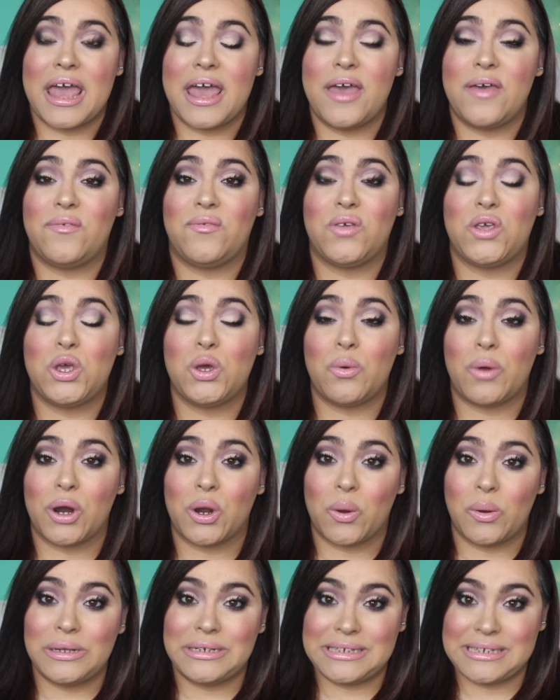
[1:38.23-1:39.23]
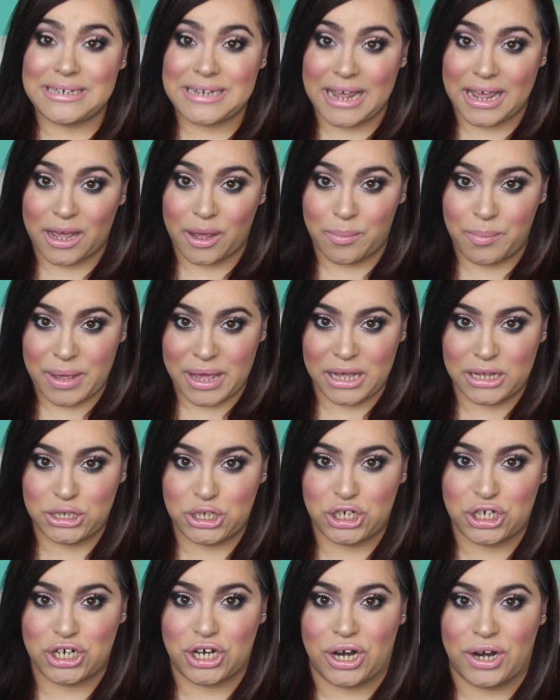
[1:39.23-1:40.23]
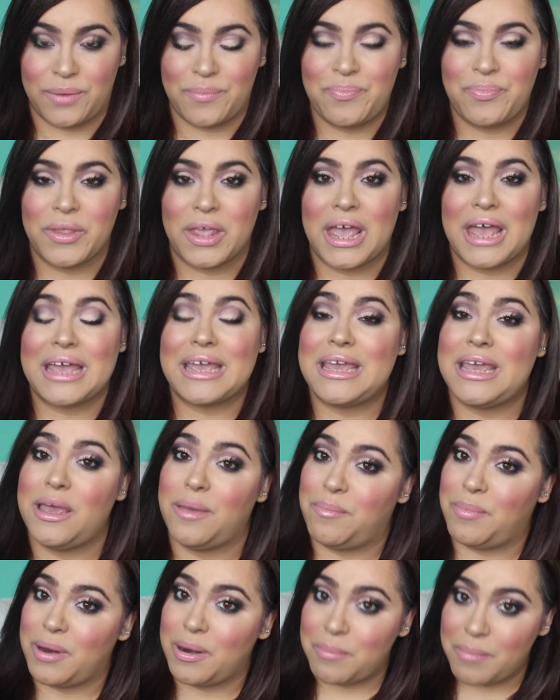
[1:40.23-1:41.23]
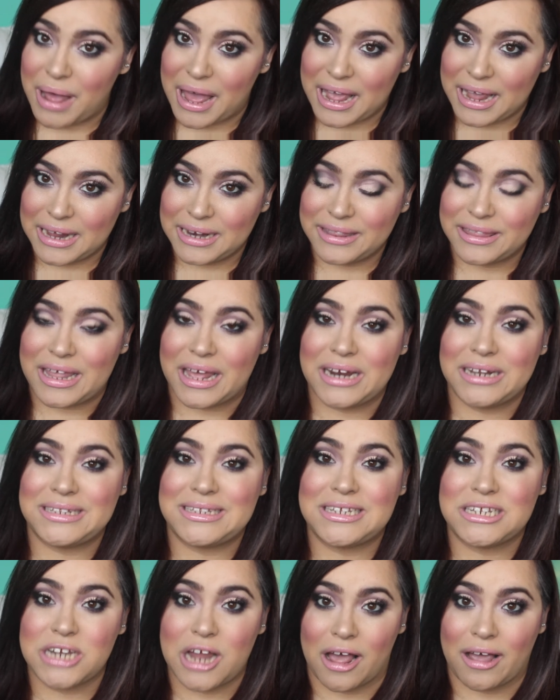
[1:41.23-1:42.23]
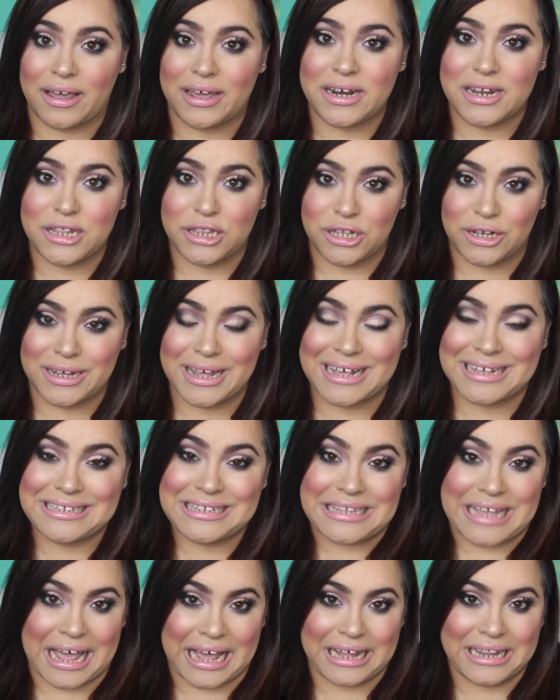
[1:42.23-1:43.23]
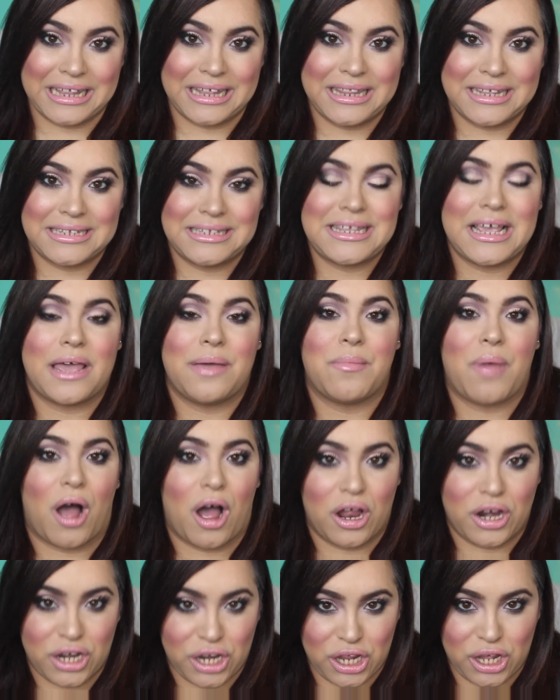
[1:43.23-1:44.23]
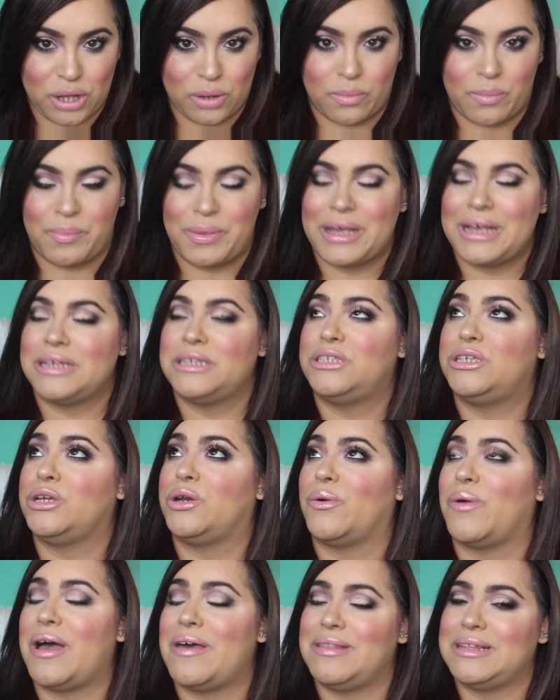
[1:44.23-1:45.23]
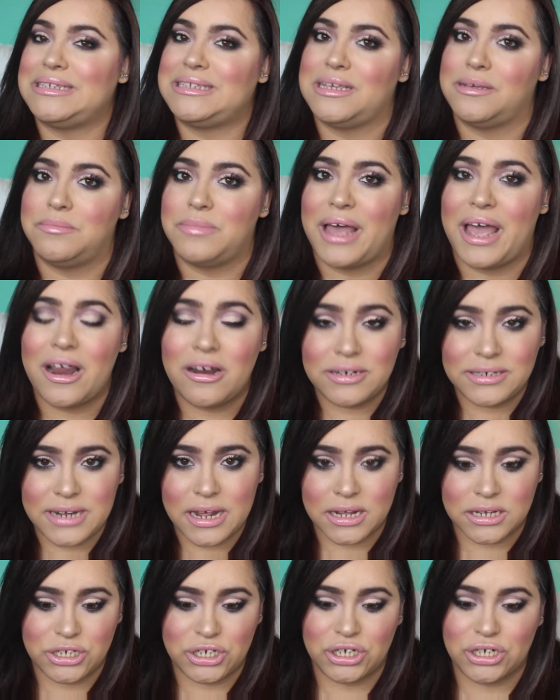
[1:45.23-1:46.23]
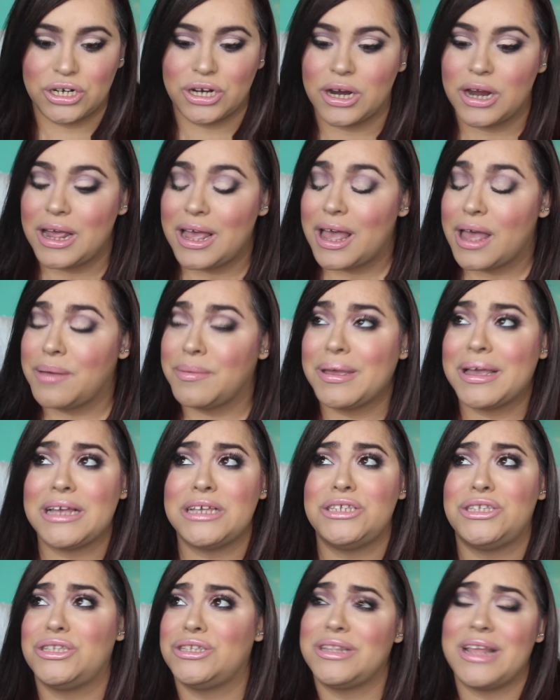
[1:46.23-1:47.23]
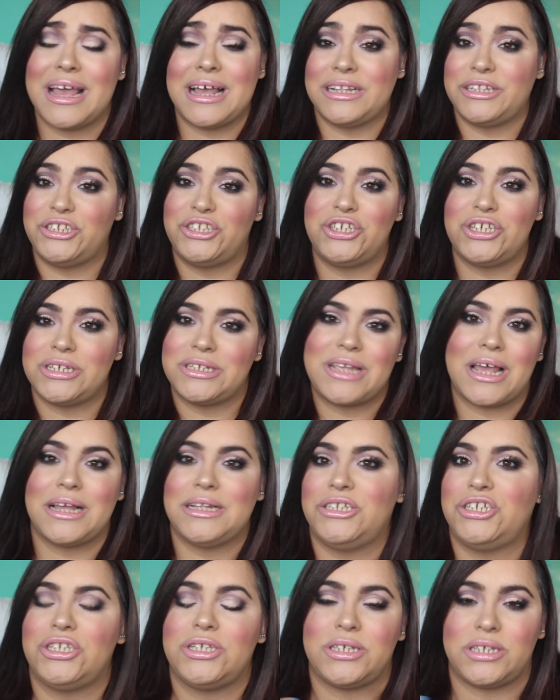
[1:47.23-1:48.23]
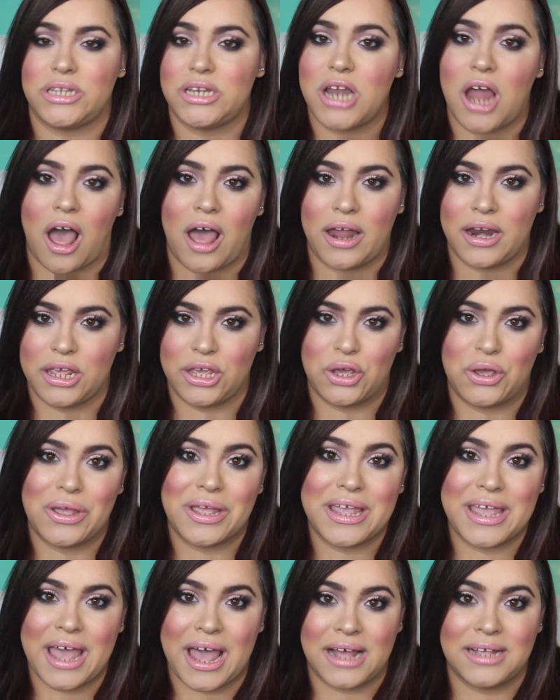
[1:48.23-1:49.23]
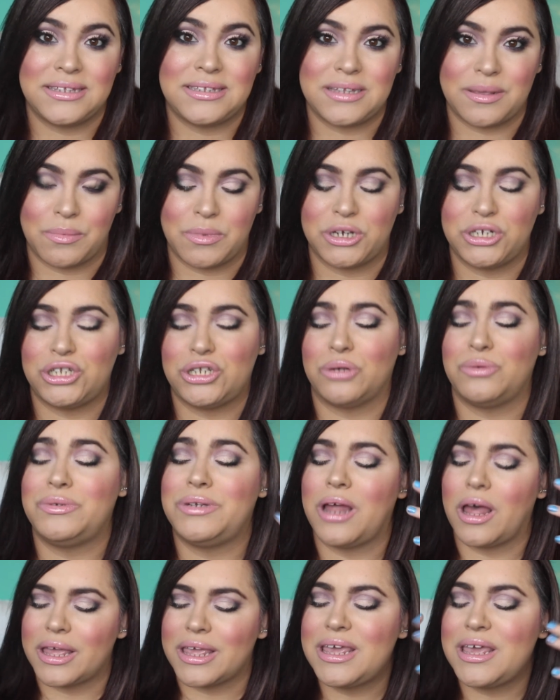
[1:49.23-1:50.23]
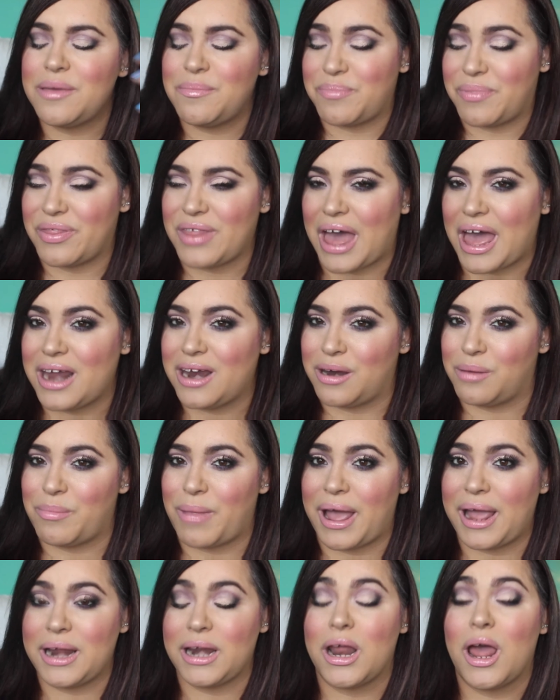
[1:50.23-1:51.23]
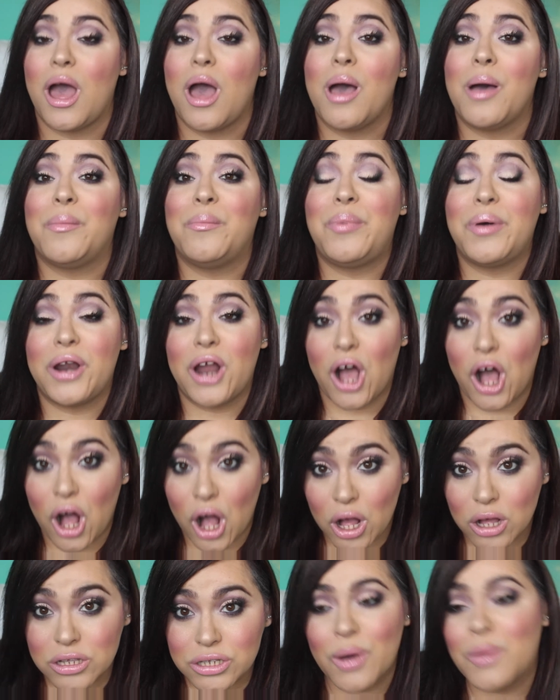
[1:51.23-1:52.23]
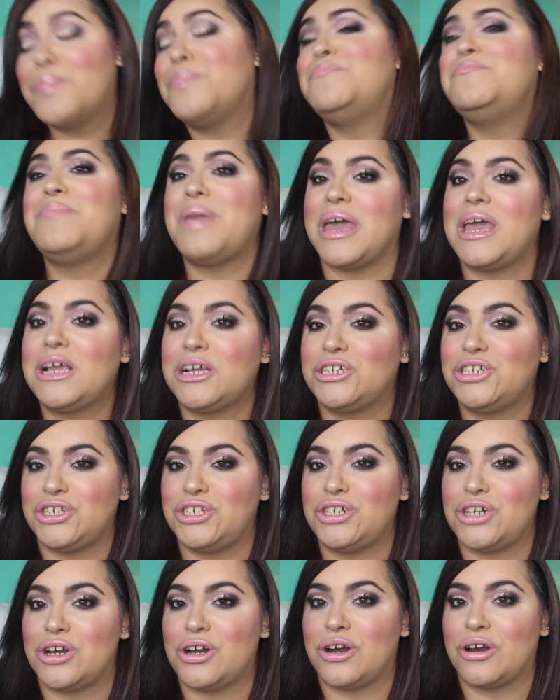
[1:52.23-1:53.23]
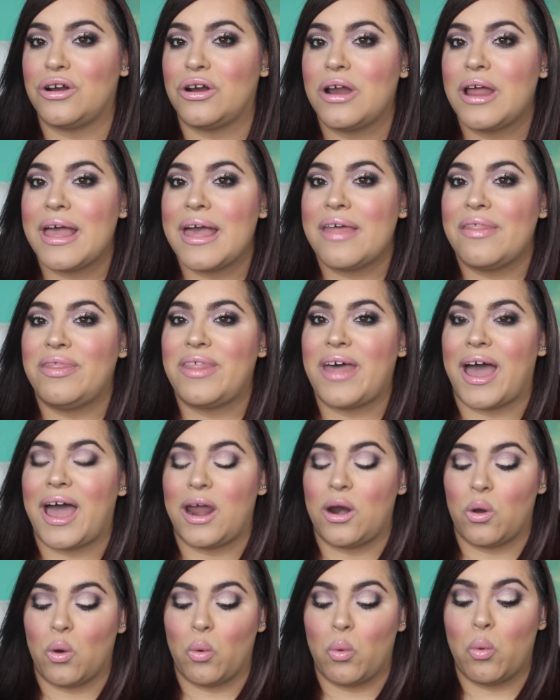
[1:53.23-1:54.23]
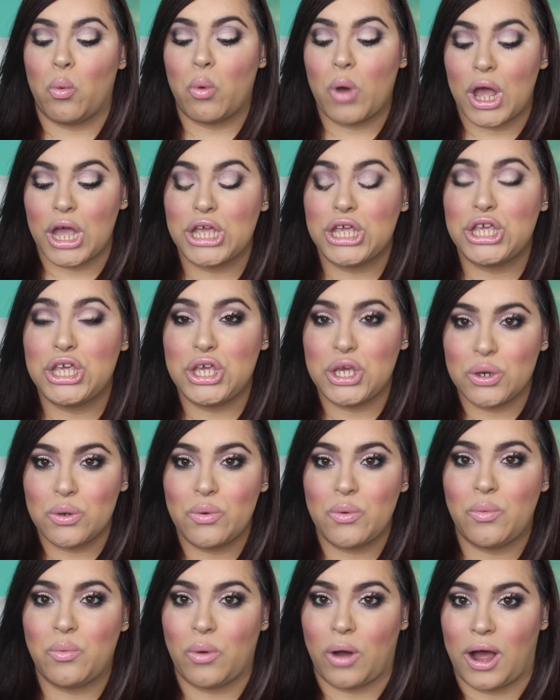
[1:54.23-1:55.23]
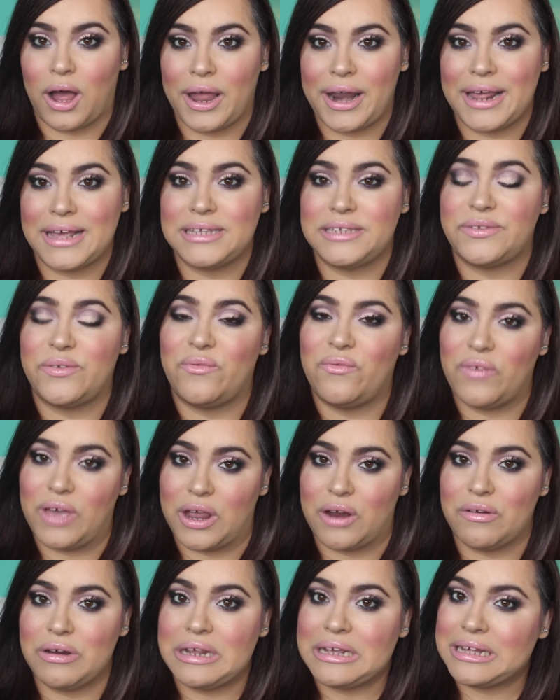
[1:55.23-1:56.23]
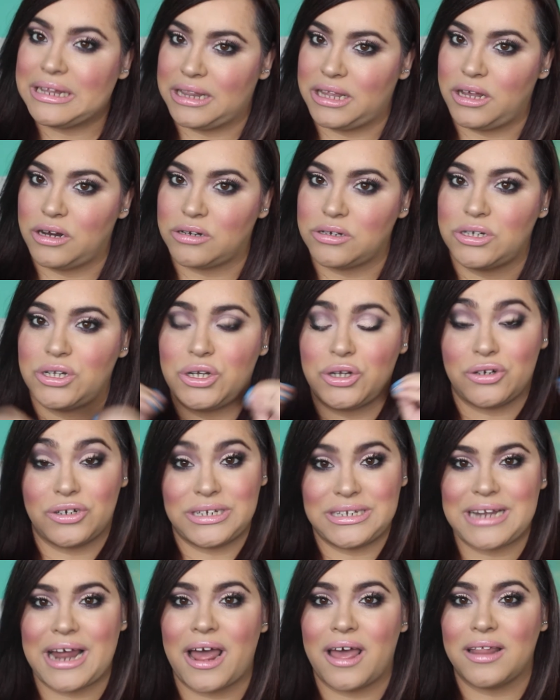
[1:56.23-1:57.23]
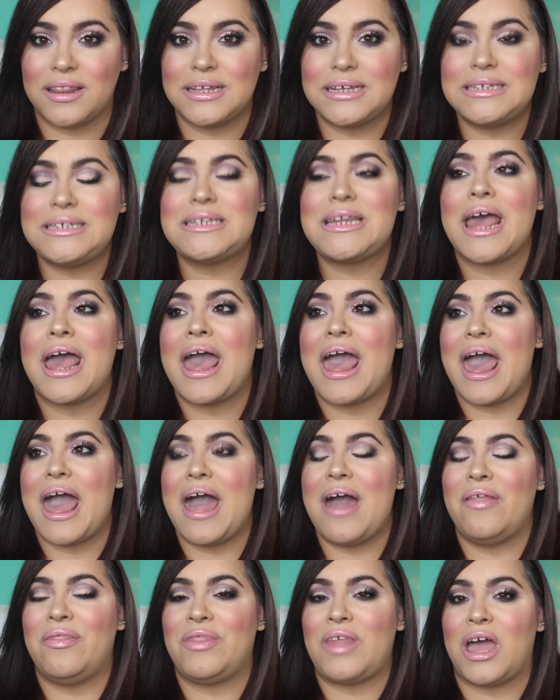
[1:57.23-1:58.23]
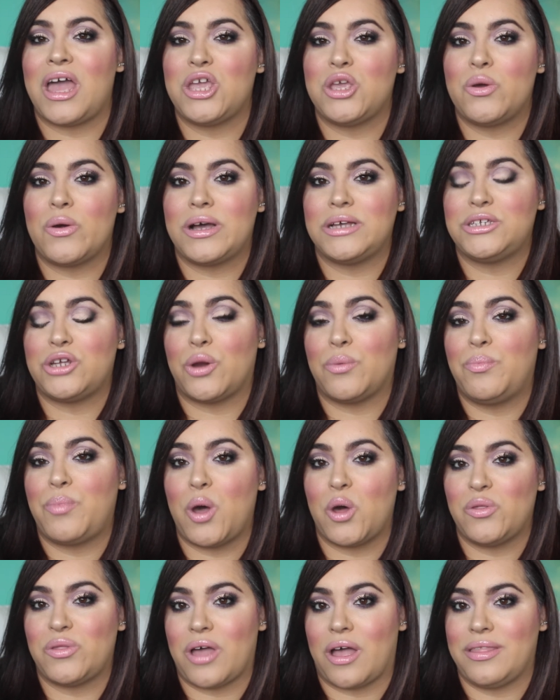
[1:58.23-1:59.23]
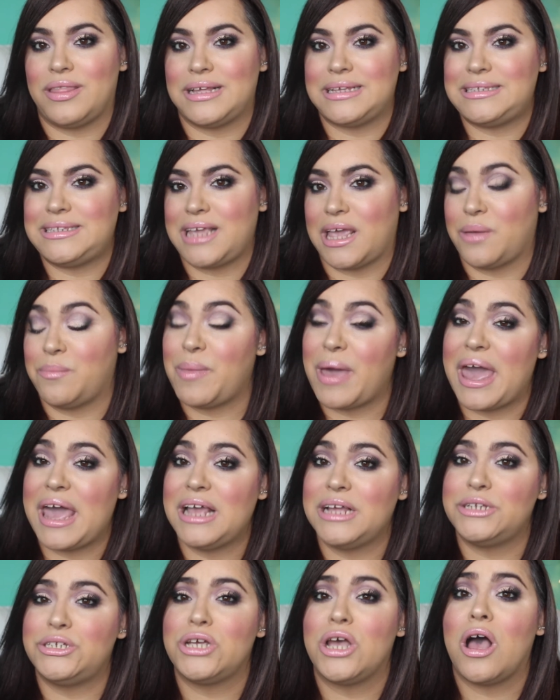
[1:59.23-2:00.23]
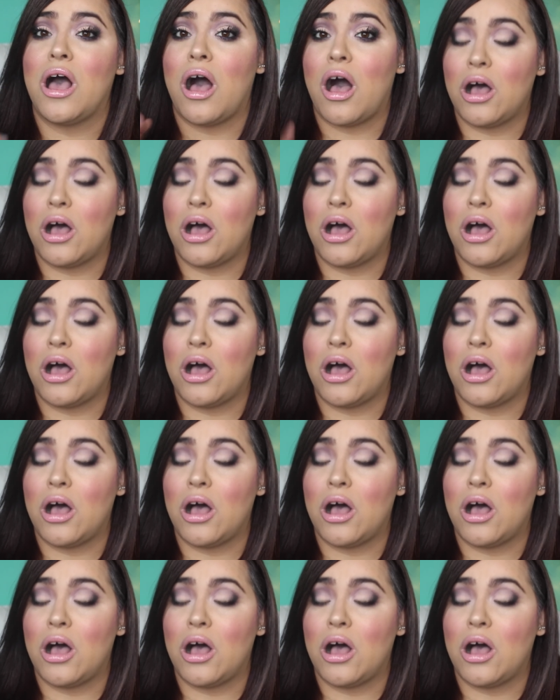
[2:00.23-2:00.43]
If you are going to take a picture, keep in mind that it's not going to look exactly the same on you, because you don't have the same hair texture, because it's just not. You can get similar, so keep that in mind. But also make sure that what you want is very clear to your stylist, and that you guys are both on the same page.